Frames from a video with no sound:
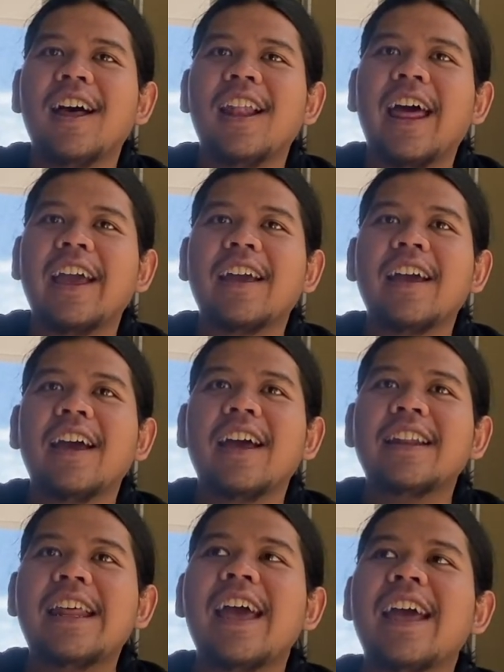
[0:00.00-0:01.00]
Like
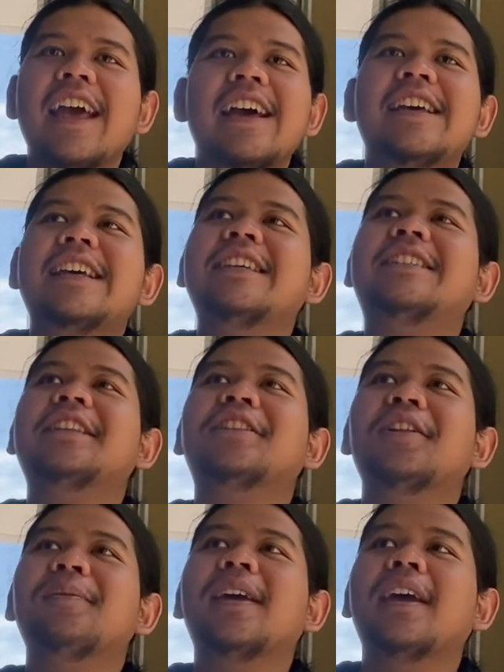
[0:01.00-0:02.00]
she
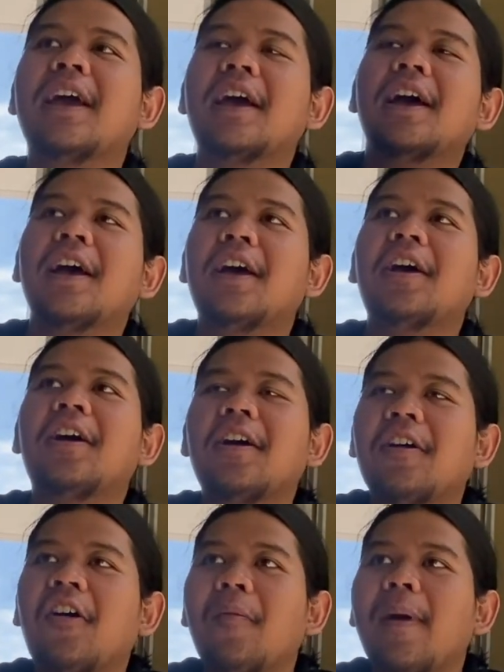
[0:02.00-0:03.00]
told me,
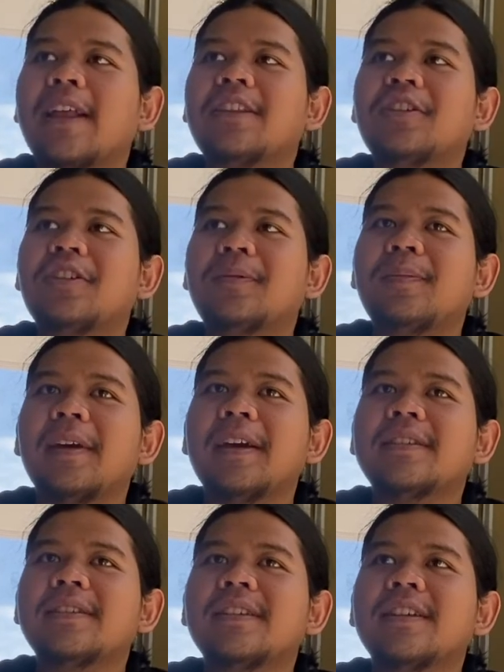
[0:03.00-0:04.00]
go back to your
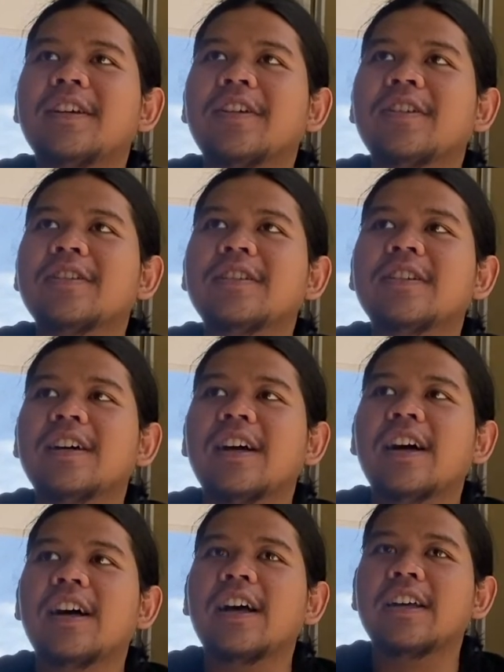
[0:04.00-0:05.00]
place,
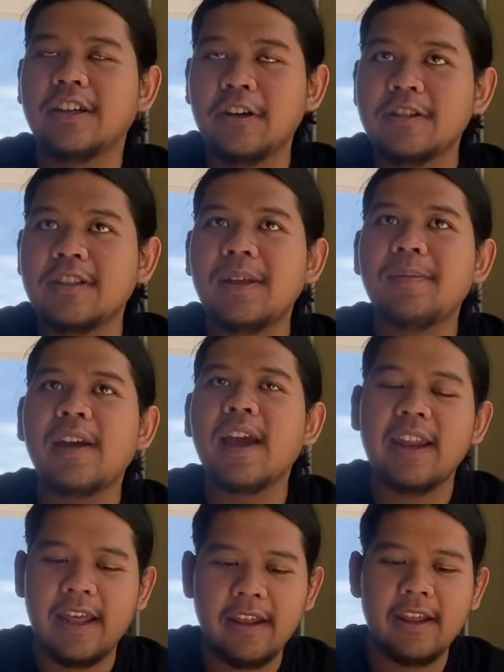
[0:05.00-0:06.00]
go sleep
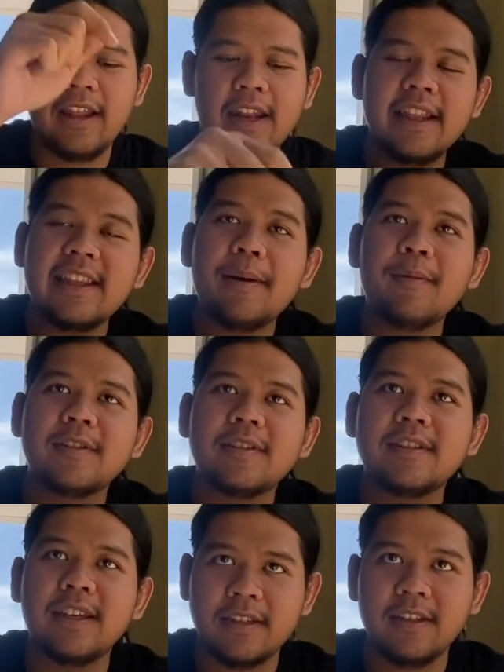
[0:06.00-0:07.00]
again. That time was
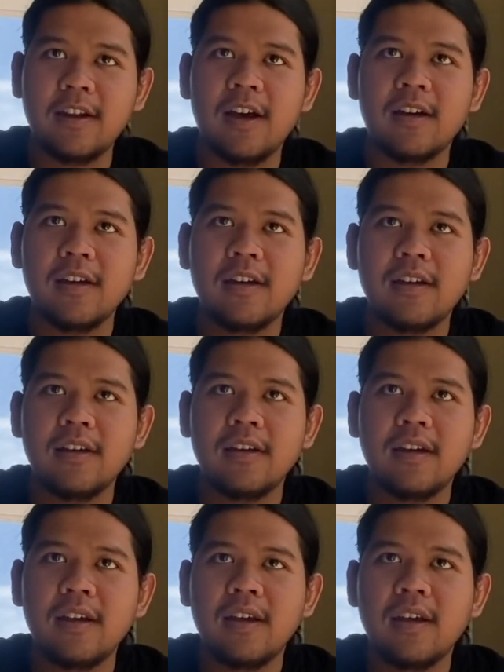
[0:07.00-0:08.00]
6 o'clock.
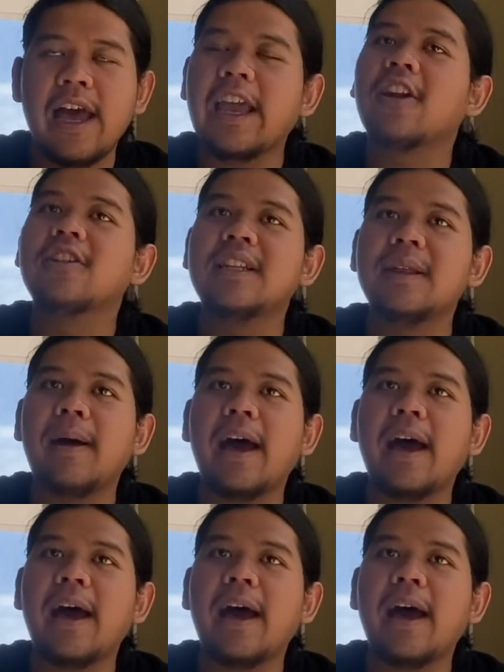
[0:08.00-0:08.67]
I cannot sleep.